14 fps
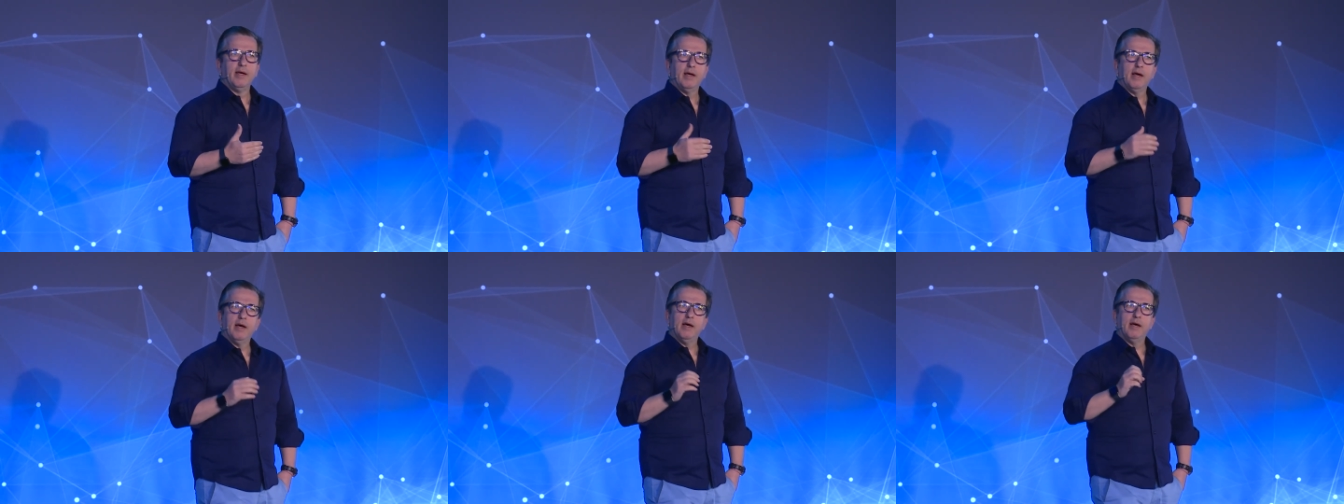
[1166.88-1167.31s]

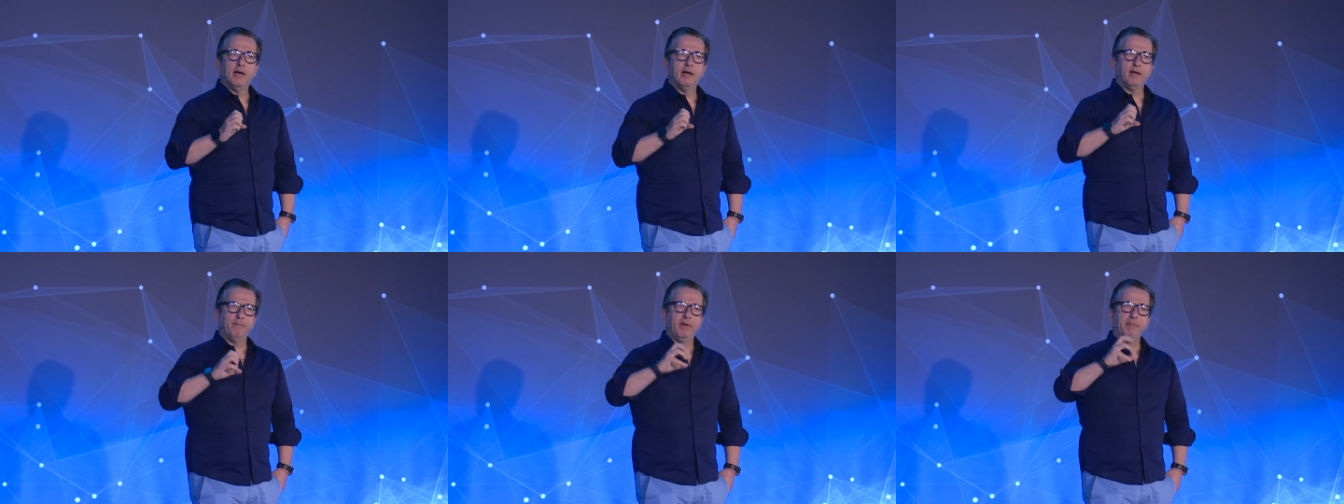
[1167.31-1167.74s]
uh,
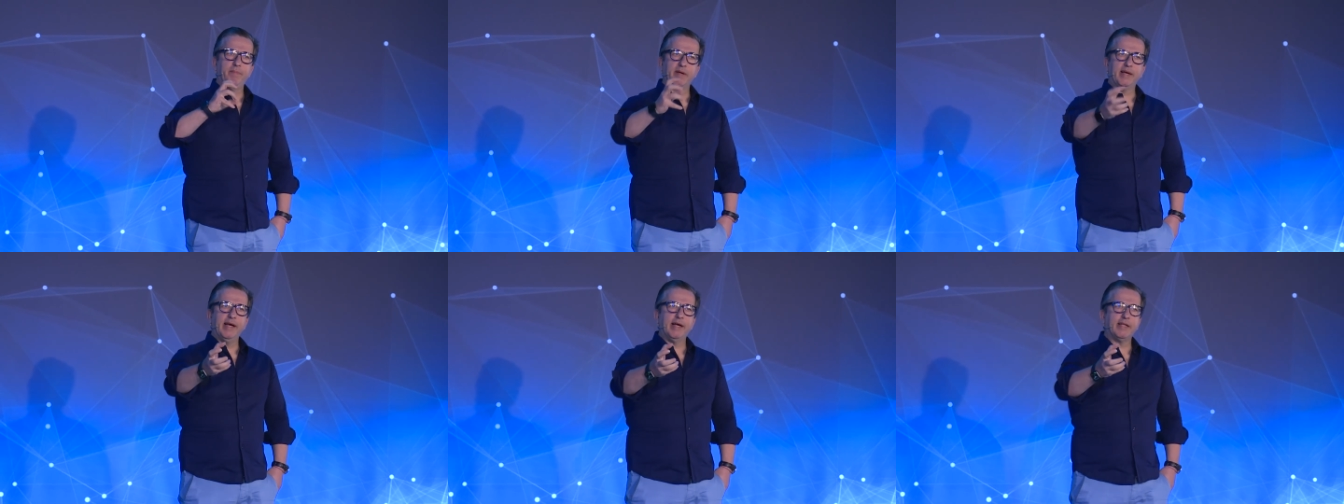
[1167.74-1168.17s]
people
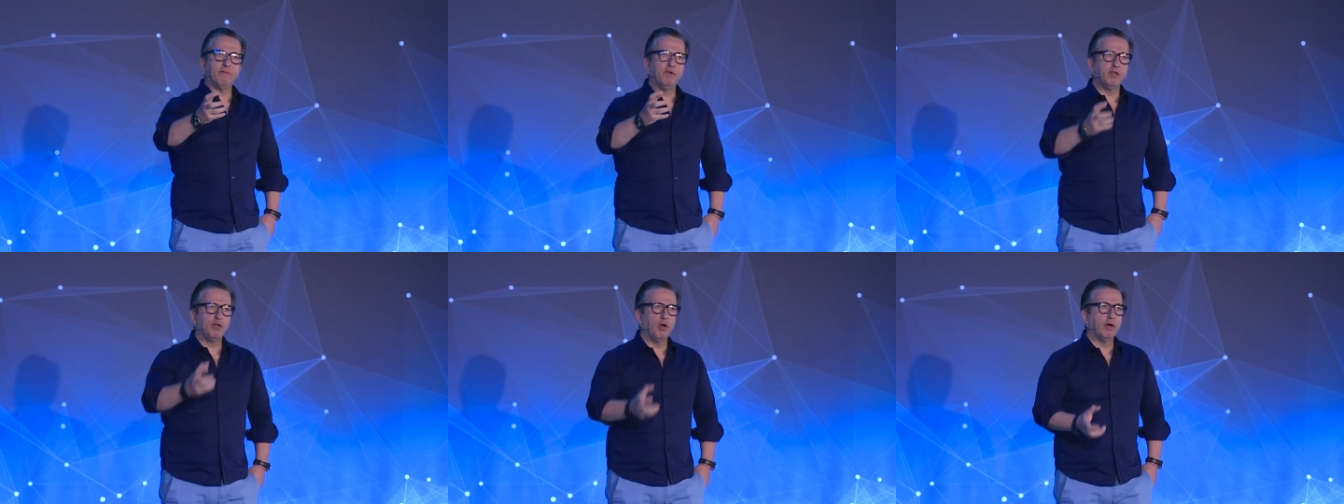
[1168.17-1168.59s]
get in
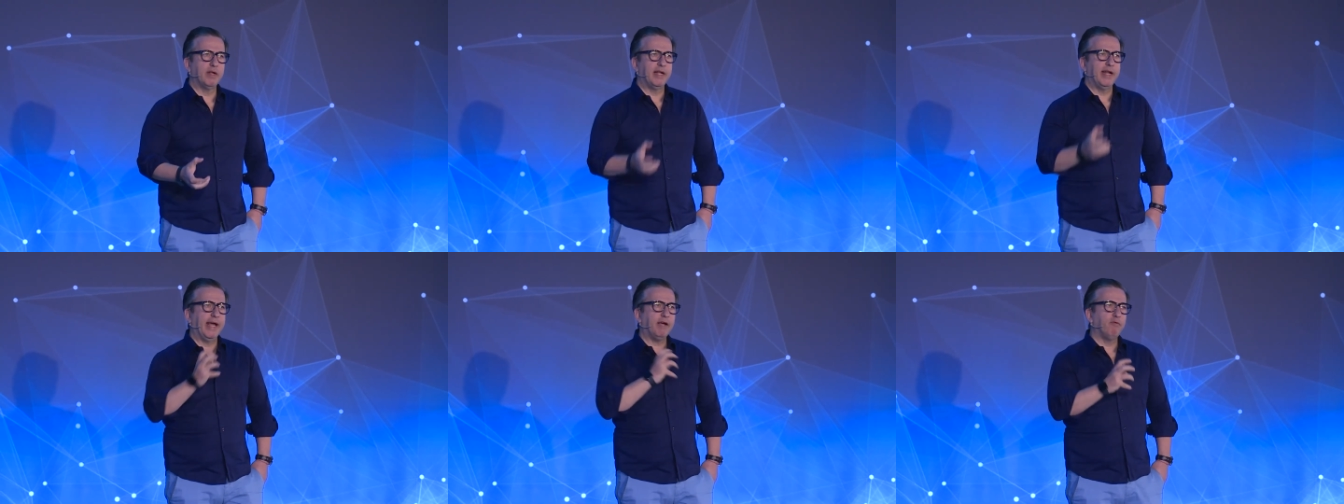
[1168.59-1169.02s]
return
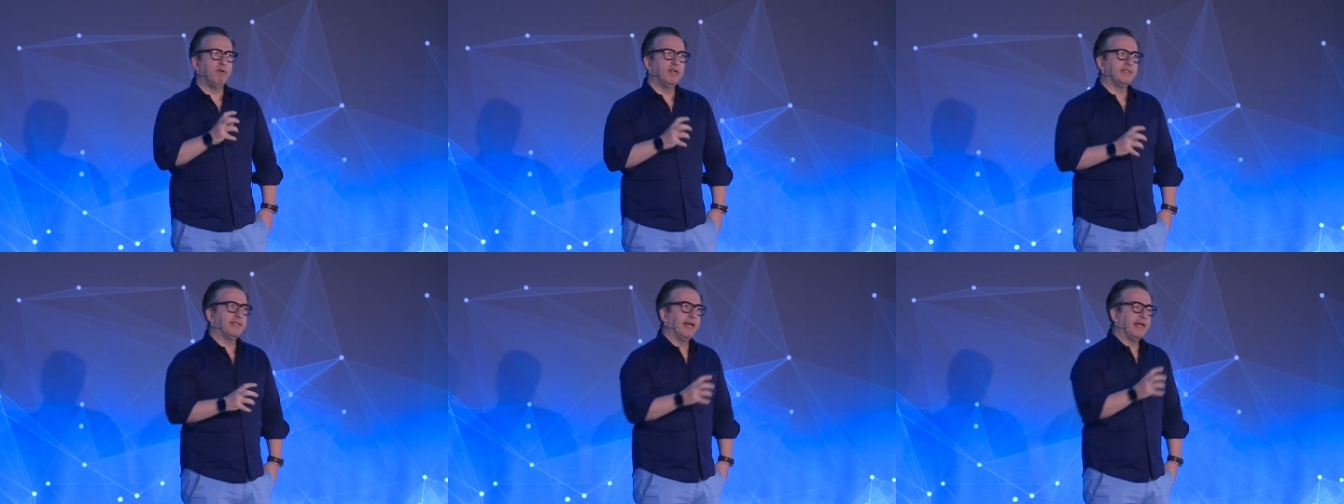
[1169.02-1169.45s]
an equity
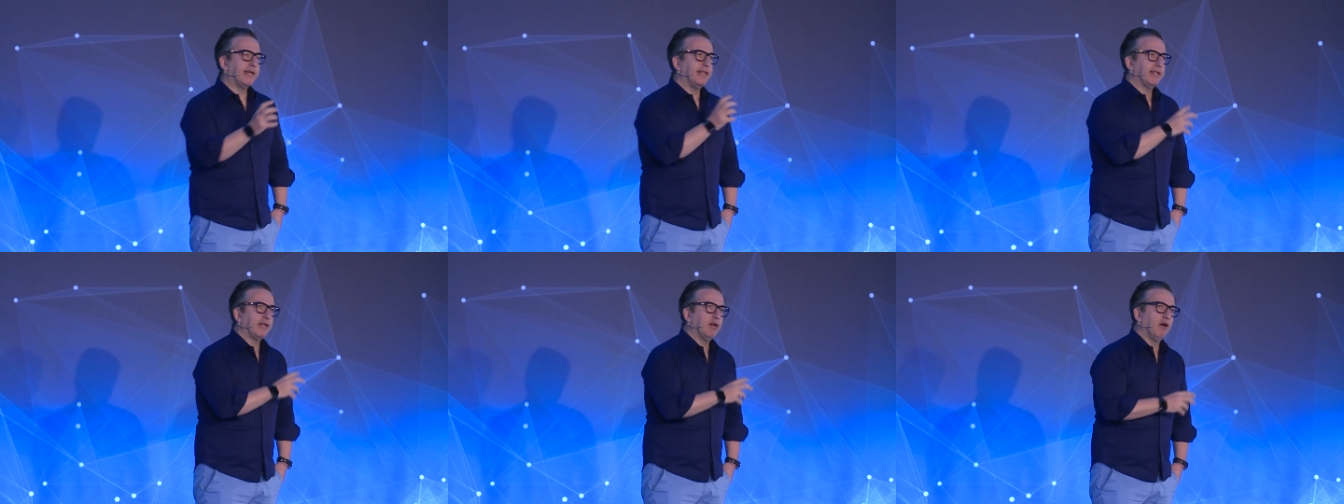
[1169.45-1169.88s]
stake
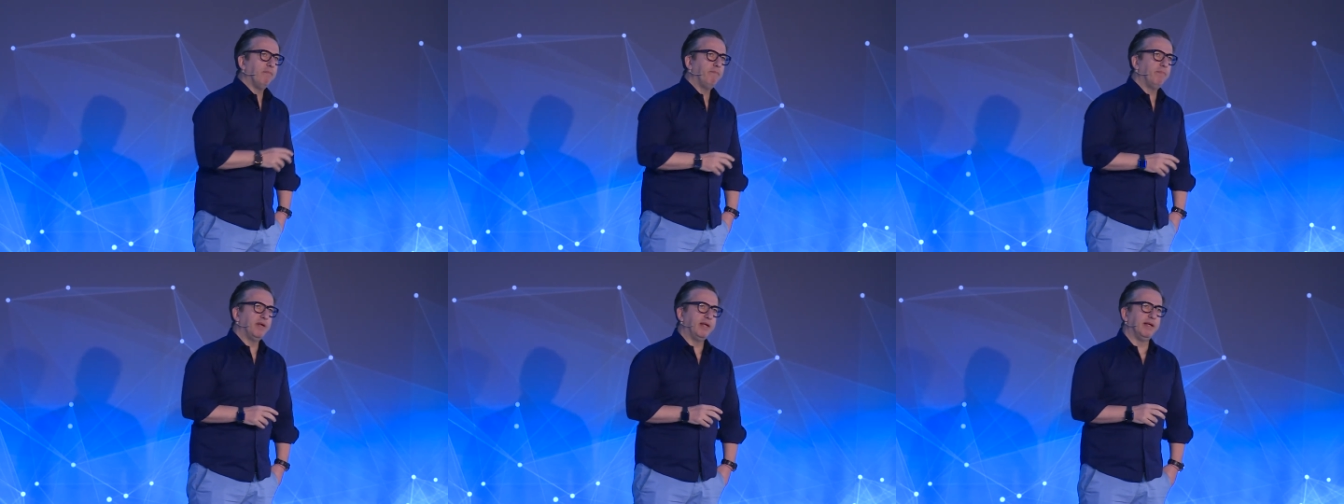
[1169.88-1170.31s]
in the
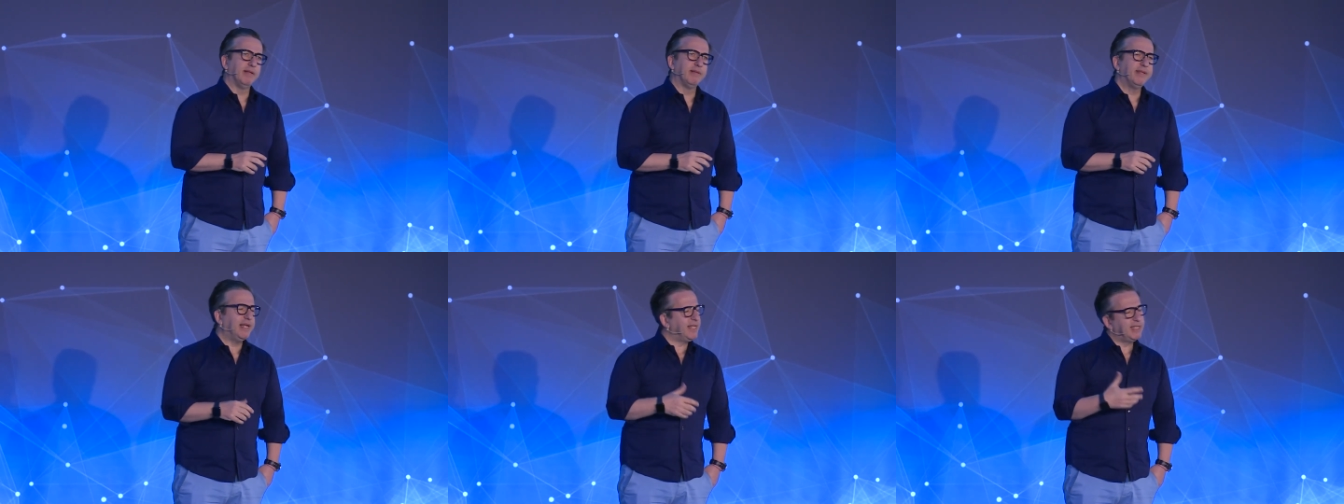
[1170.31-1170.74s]
company.
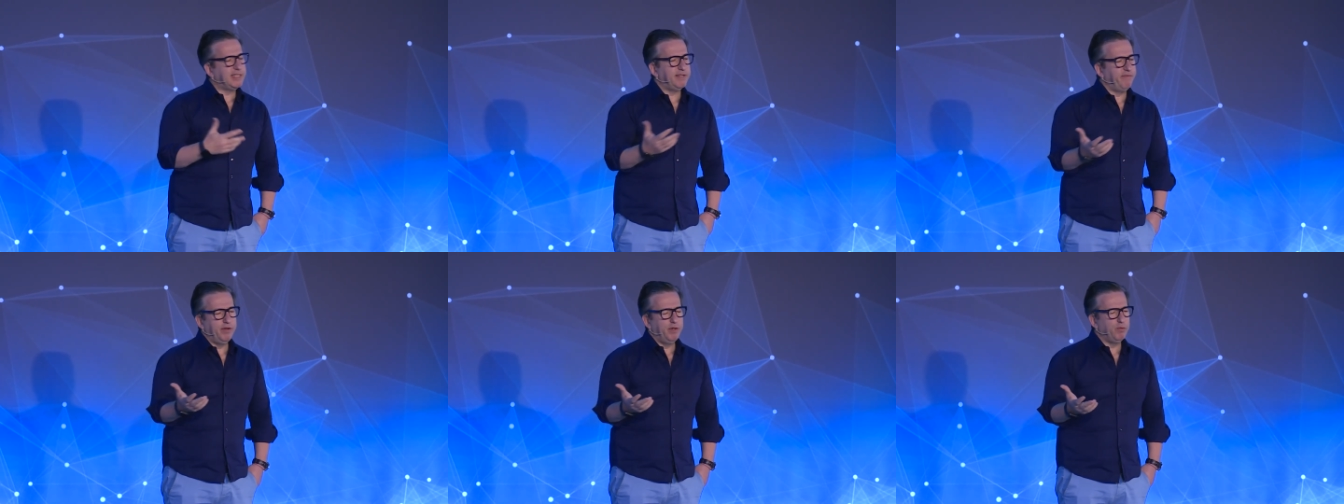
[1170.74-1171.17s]
That has
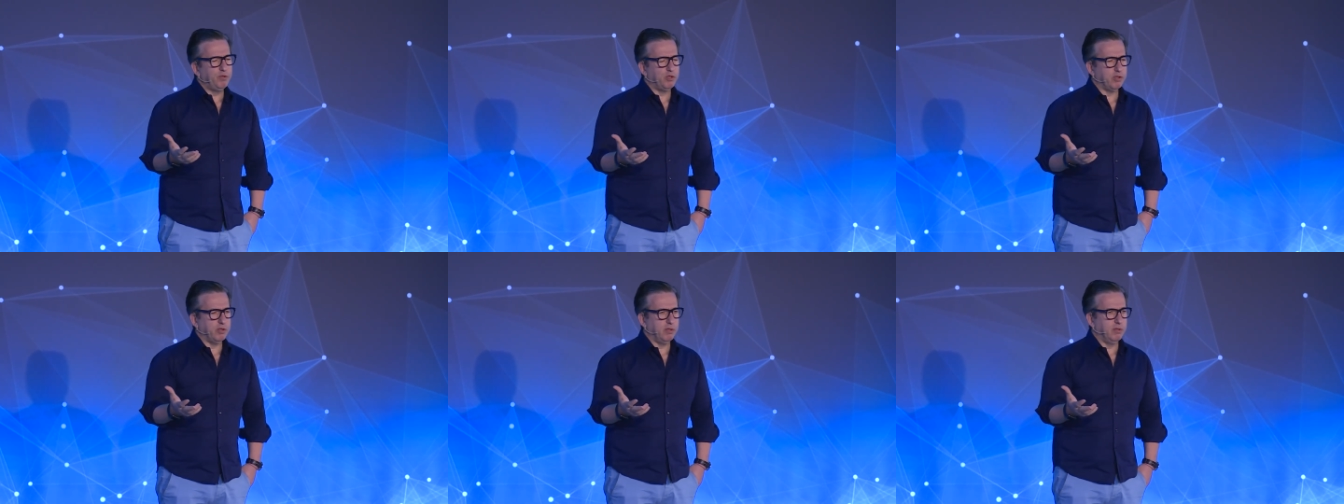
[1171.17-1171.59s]
a
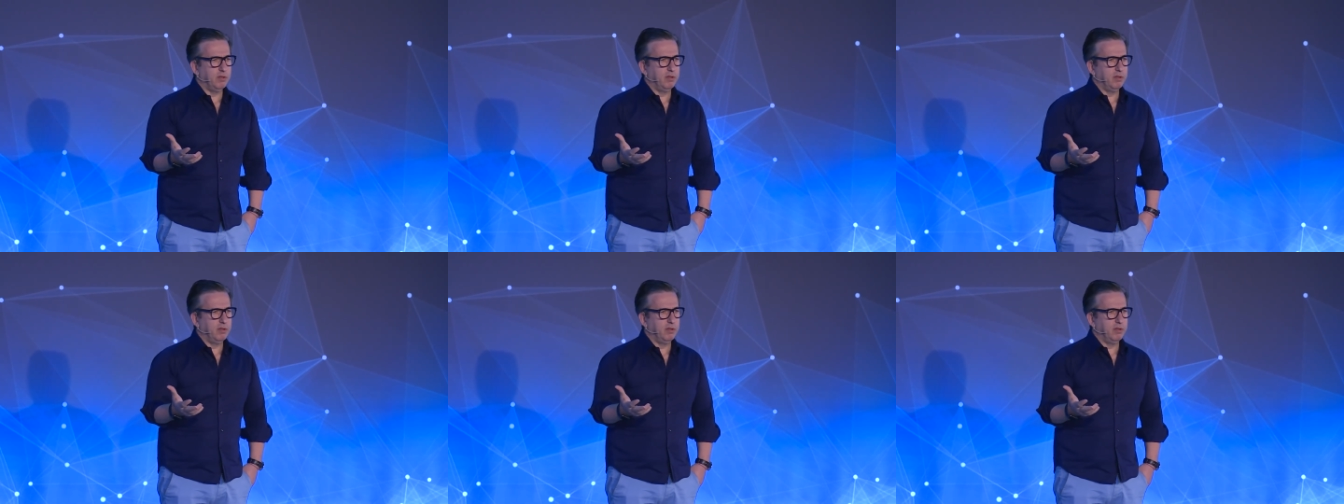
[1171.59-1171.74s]
future.